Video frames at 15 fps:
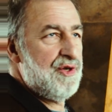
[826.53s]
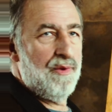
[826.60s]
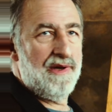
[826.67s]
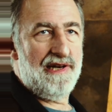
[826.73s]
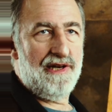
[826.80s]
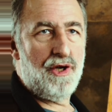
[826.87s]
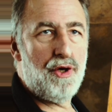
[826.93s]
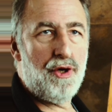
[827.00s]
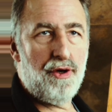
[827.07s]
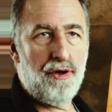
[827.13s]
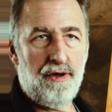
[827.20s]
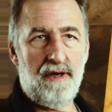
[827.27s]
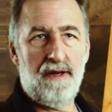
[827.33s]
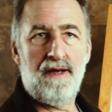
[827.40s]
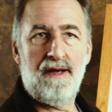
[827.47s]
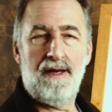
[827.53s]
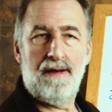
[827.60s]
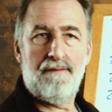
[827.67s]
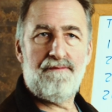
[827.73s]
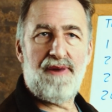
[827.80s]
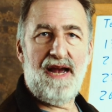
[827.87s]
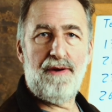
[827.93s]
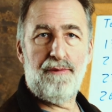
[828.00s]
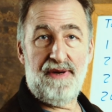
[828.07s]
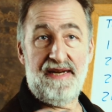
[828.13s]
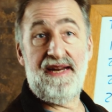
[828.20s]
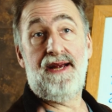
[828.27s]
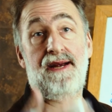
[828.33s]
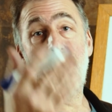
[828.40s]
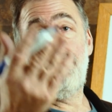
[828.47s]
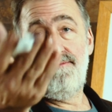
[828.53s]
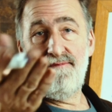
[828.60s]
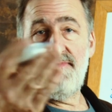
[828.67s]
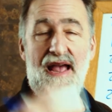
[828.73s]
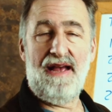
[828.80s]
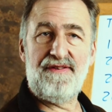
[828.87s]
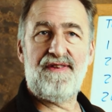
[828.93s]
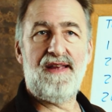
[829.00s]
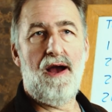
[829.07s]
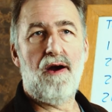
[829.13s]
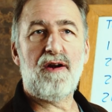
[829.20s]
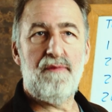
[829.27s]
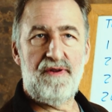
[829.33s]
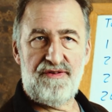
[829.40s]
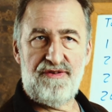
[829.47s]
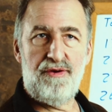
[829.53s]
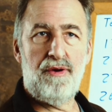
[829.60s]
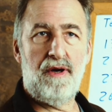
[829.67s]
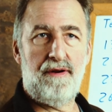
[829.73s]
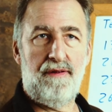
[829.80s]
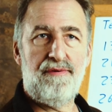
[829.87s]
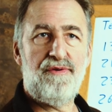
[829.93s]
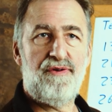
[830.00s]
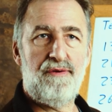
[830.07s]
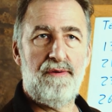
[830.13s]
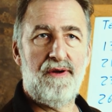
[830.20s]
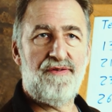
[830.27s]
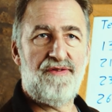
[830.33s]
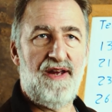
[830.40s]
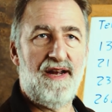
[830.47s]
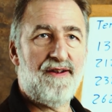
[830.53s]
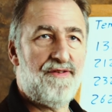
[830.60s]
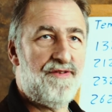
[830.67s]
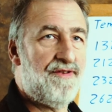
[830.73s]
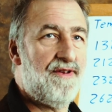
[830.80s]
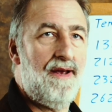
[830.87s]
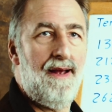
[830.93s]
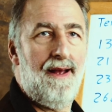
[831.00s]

you would learn by reading Ask the Alchemist 200 through 206,